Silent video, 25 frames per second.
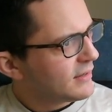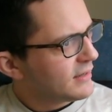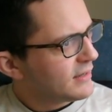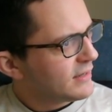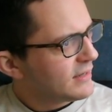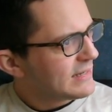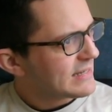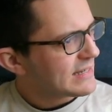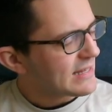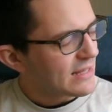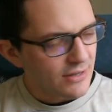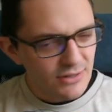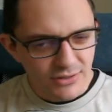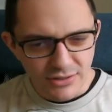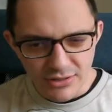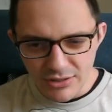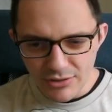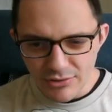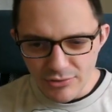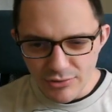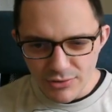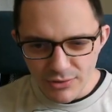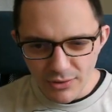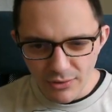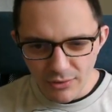Is that
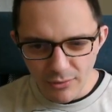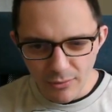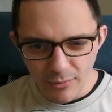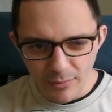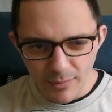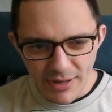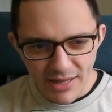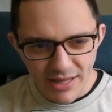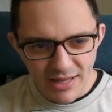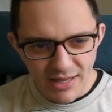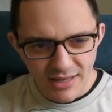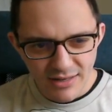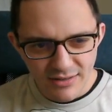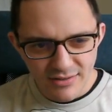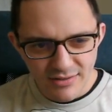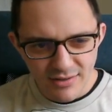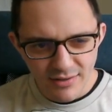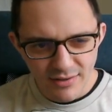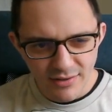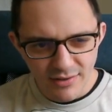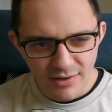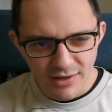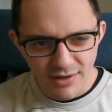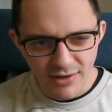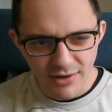unusual or weird?
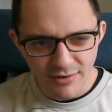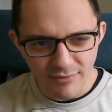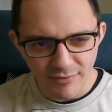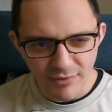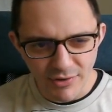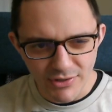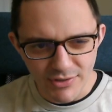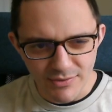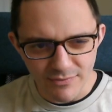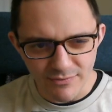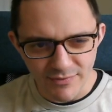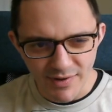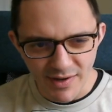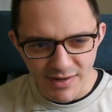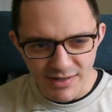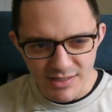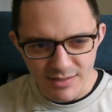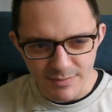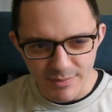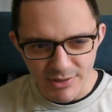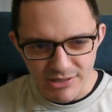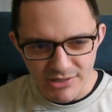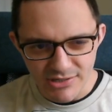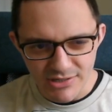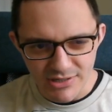I kind of know some facts
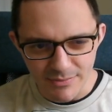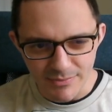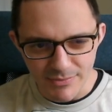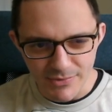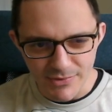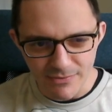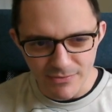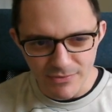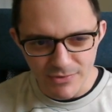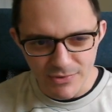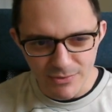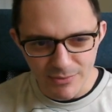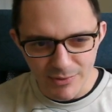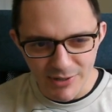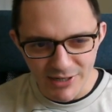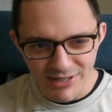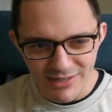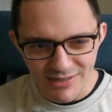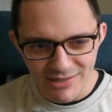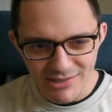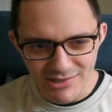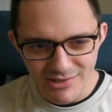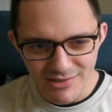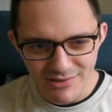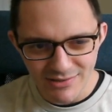about sums of
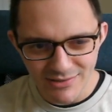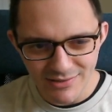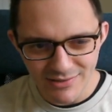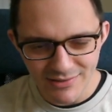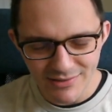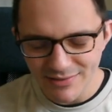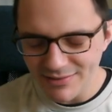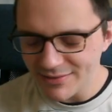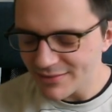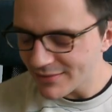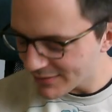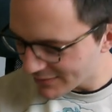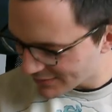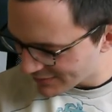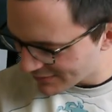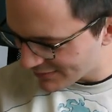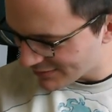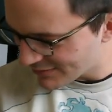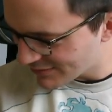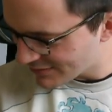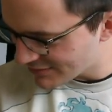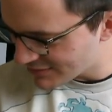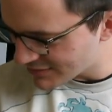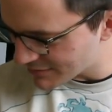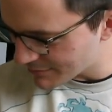squares.
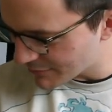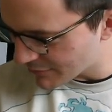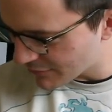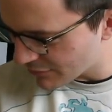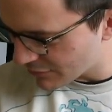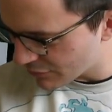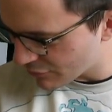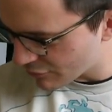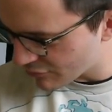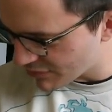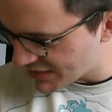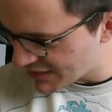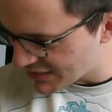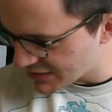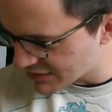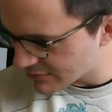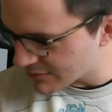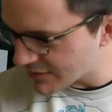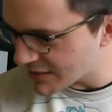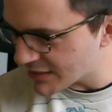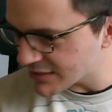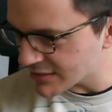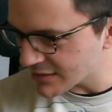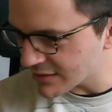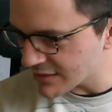Sum of 3
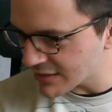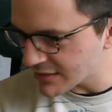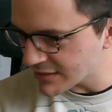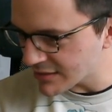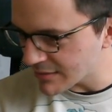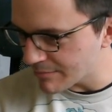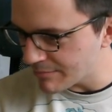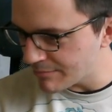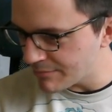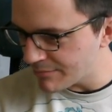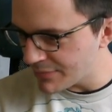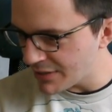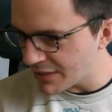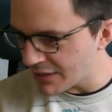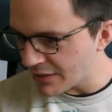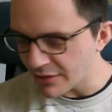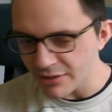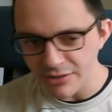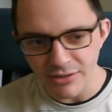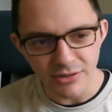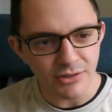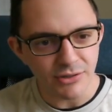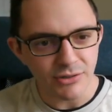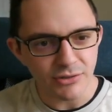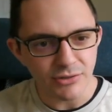squares I think is a bit
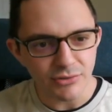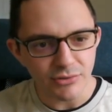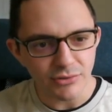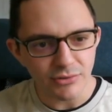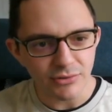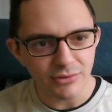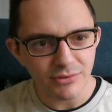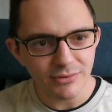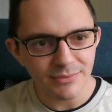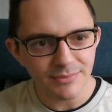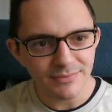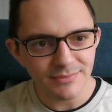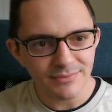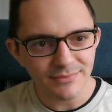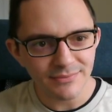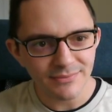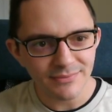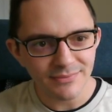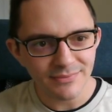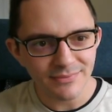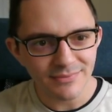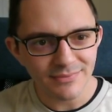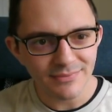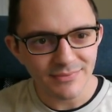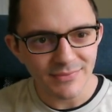unusual.
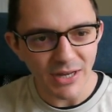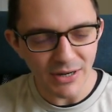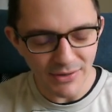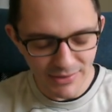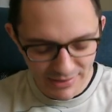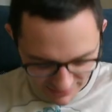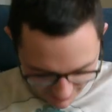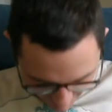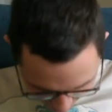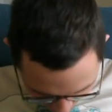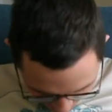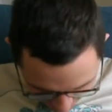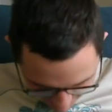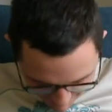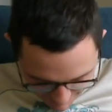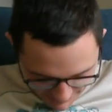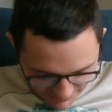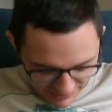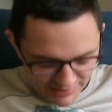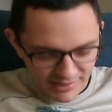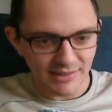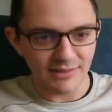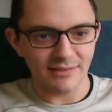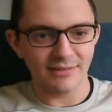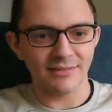Oh yeah, I am
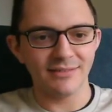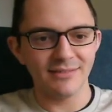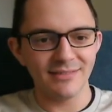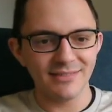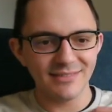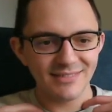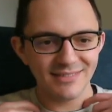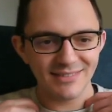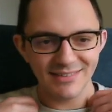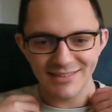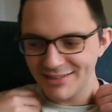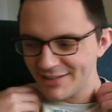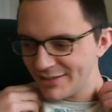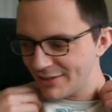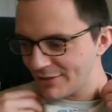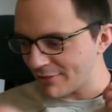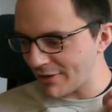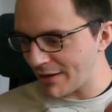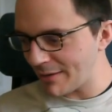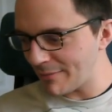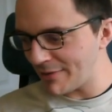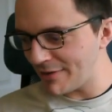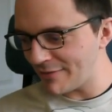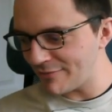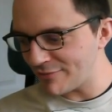back in.
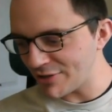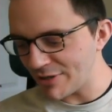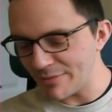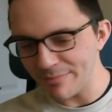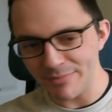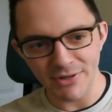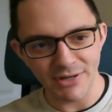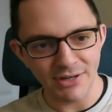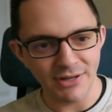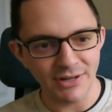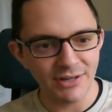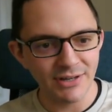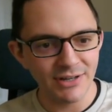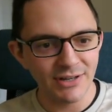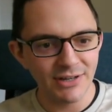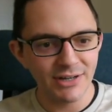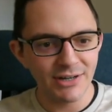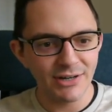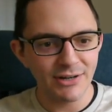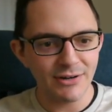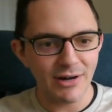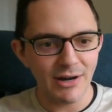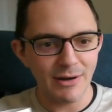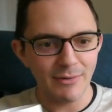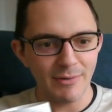Great Wave Jumper,
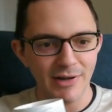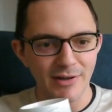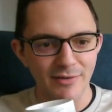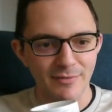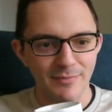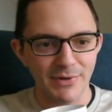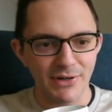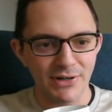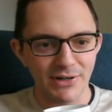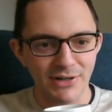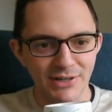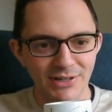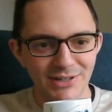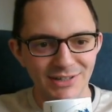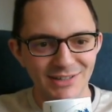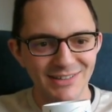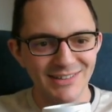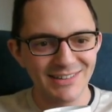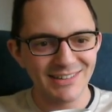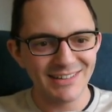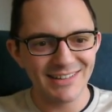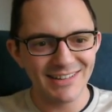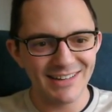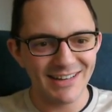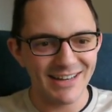Great Wave Mug,
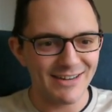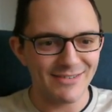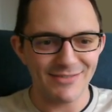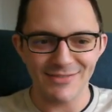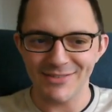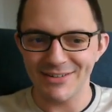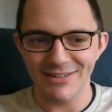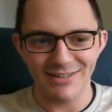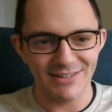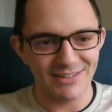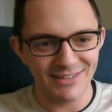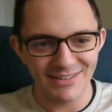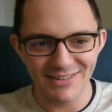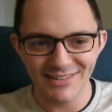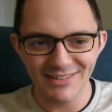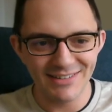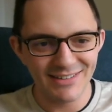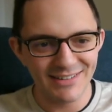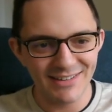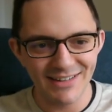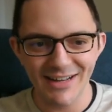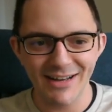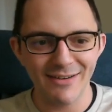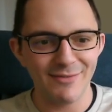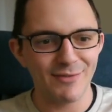having a
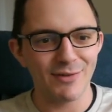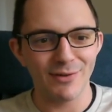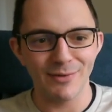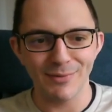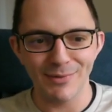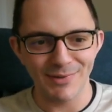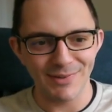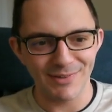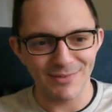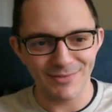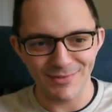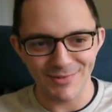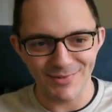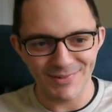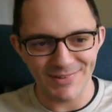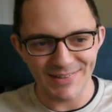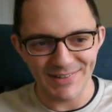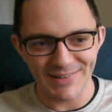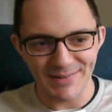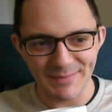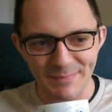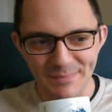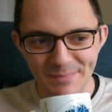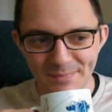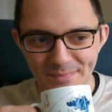wonderful
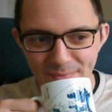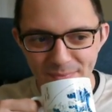time.